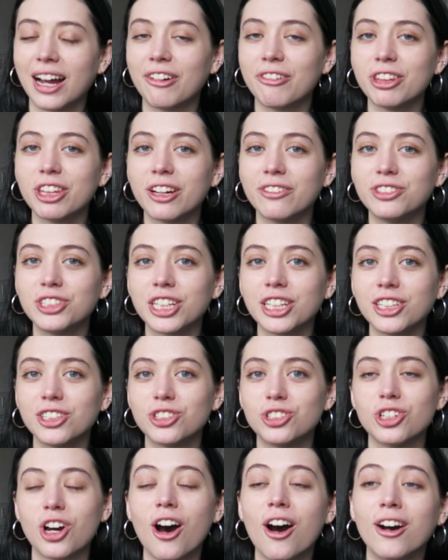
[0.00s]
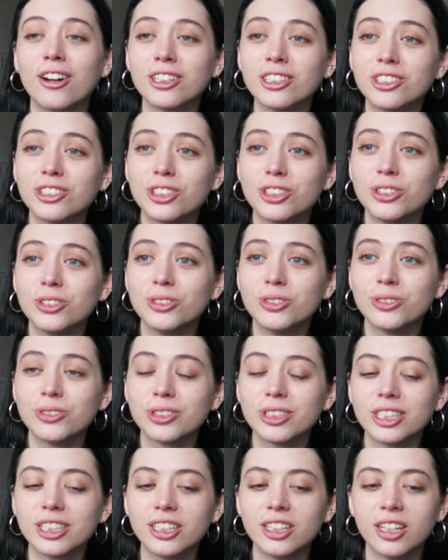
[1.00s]
I would love to get a dog
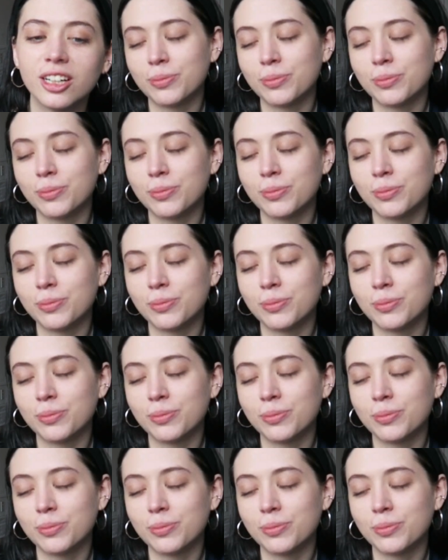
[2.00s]
soon.